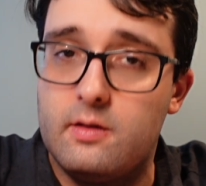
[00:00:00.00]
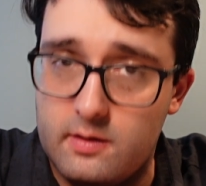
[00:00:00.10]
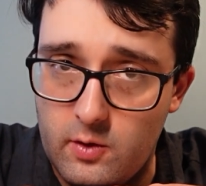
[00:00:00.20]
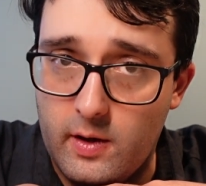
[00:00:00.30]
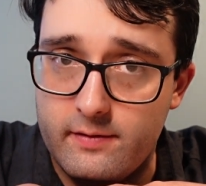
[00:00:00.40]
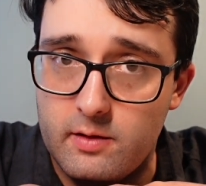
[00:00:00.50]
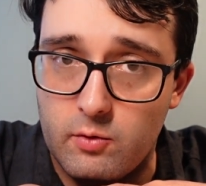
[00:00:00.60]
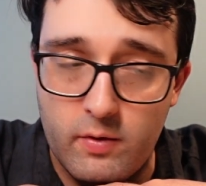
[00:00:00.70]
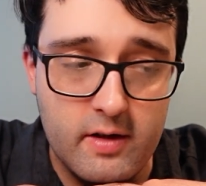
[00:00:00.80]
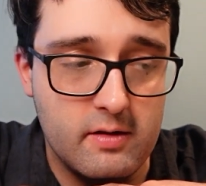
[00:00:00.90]
I do have the
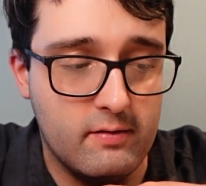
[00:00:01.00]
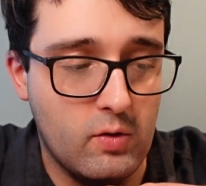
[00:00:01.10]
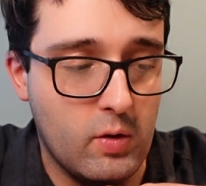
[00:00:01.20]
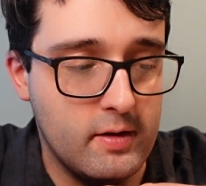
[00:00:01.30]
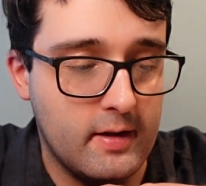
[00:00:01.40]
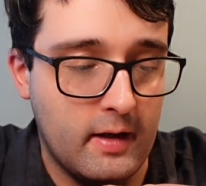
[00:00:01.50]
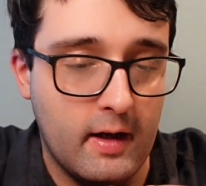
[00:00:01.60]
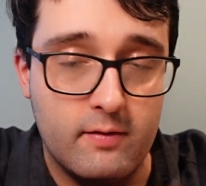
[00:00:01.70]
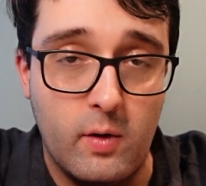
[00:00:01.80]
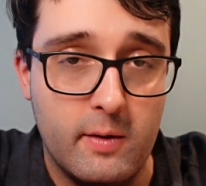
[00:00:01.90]
Marines, of course, and I
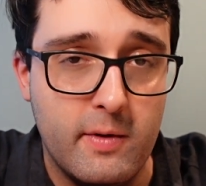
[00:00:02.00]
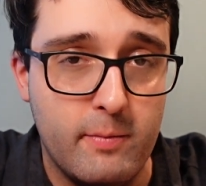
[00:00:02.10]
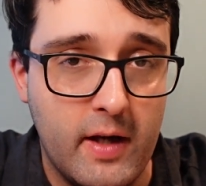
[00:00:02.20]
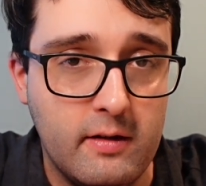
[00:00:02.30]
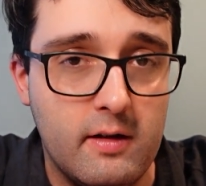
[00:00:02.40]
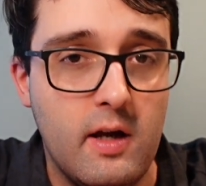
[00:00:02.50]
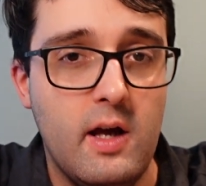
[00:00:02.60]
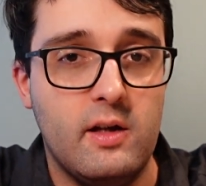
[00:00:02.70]
have quite a bit painted,